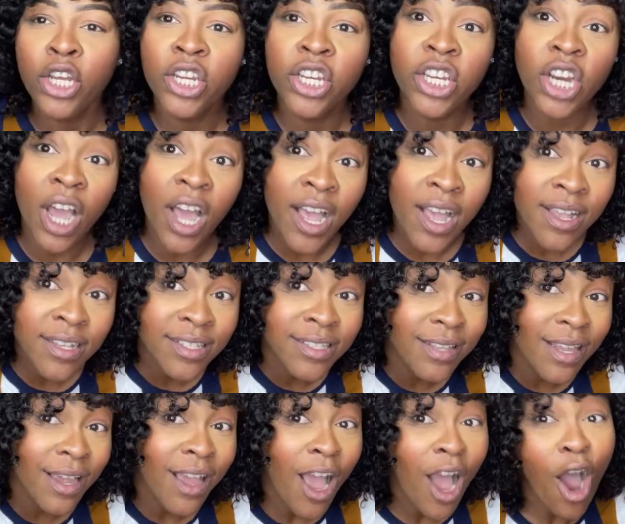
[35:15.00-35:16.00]

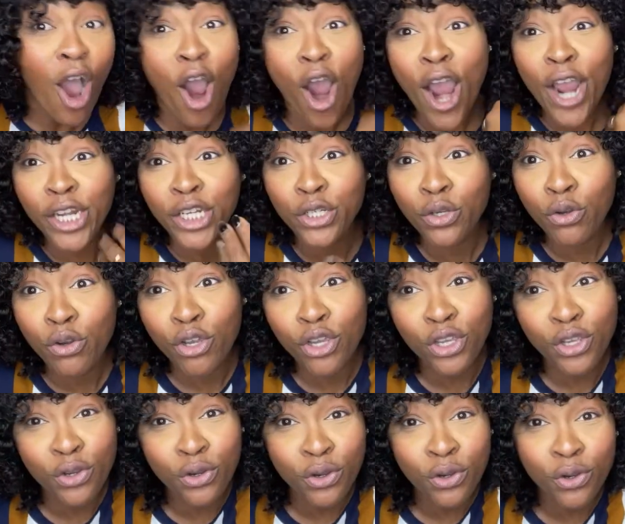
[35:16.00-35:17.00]
Does or do
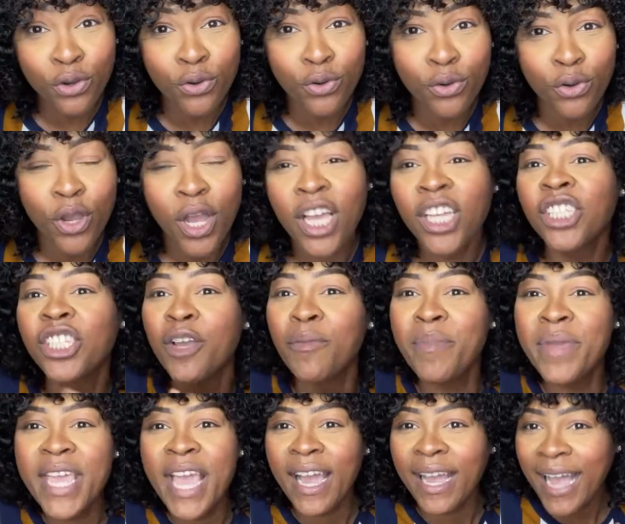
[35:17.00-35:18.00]
you,
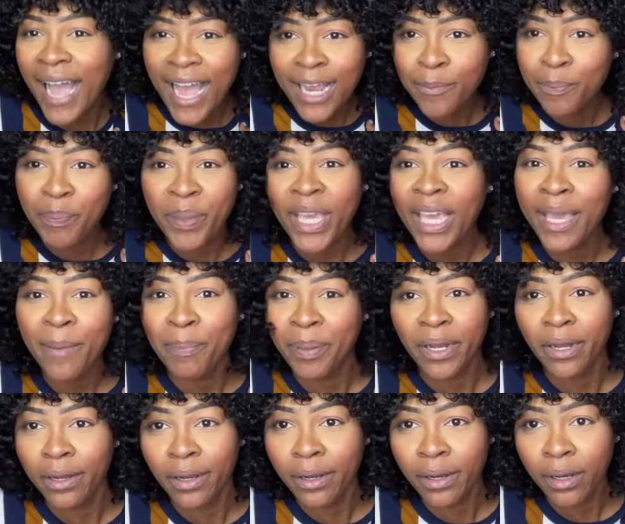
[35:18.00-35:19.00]
Jamaican
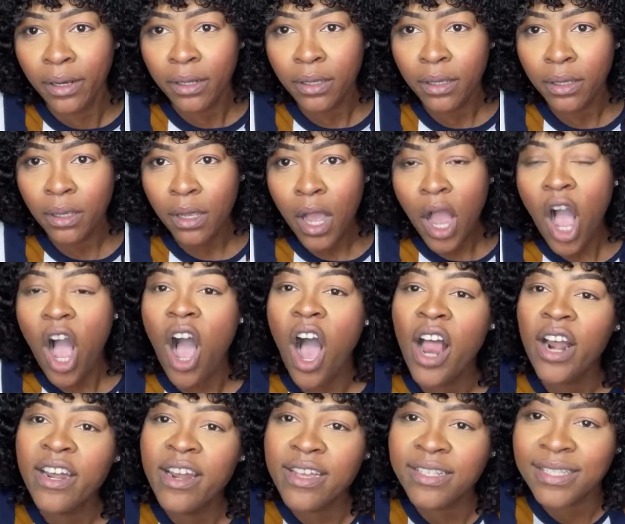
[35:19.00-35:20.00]
people,
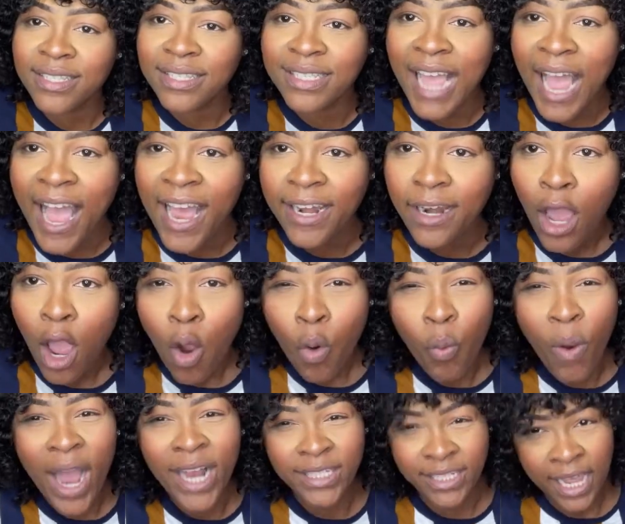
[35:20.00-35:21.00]
understand
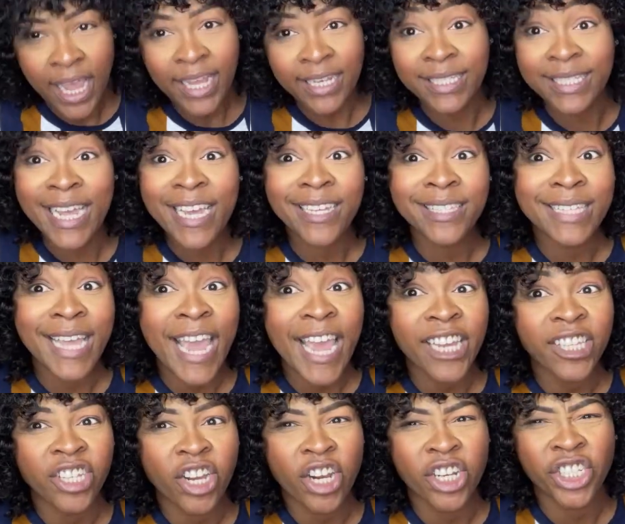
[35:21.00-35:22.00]
what
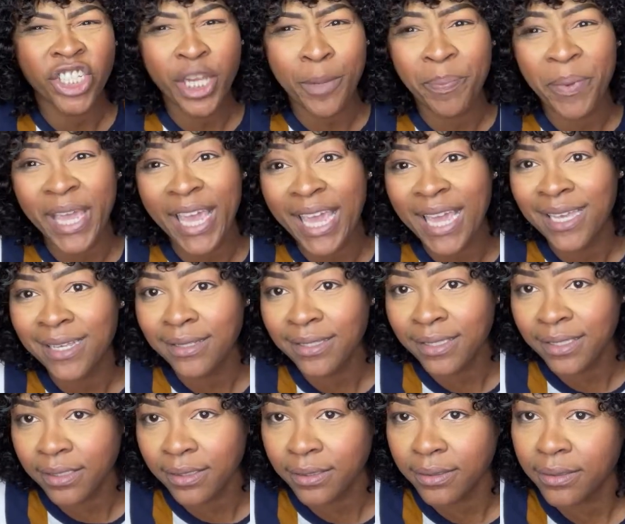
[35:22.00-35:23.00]
dictatorship
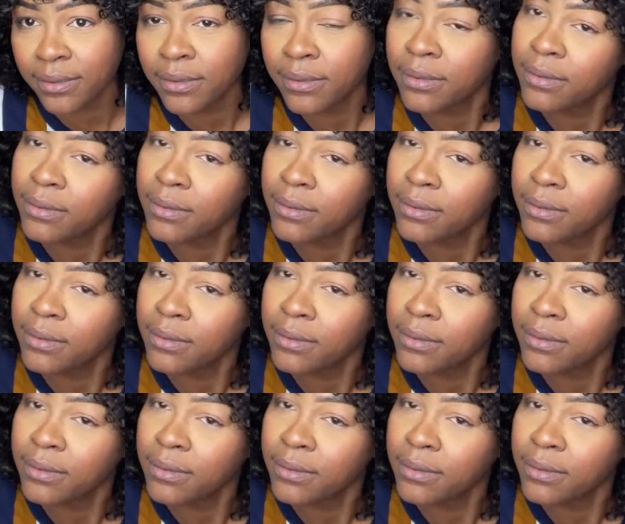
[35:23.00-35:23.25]
is?